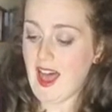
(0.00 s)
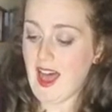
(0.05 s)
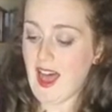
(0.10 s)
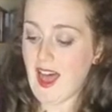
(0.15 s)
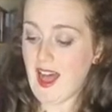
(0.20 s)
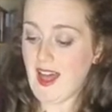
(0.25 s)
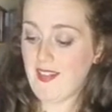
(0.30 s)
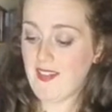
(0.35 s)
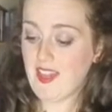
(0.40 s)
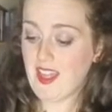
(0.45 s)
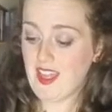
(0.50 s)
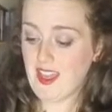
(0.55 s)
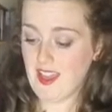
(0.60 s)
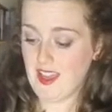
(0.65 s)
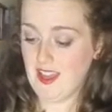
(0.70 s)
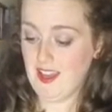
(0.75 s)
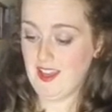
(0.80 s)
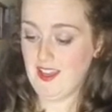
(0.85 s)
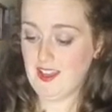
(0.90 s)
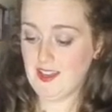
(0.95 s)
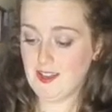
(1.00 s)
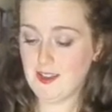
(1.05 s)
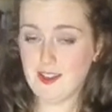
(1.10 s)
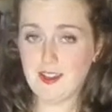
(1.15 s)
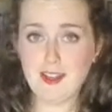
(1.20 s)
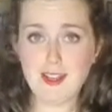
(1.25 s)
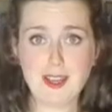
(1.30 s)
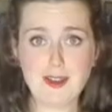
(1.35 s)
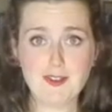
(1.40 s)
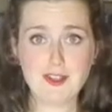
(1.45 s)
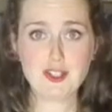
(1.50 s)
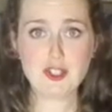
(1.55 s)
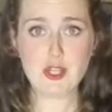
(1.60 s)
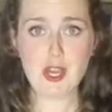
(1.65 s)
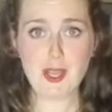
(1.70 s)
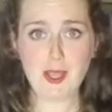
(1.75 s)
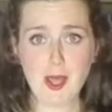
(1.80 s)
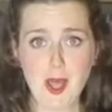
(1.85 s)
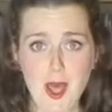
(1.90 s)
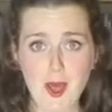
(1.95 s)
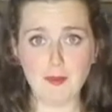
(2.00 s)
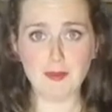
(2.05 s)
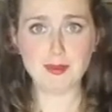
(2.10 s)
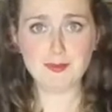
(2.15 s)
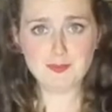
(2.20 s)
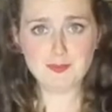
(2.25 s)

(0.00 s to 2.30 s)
And then you give it a shake up.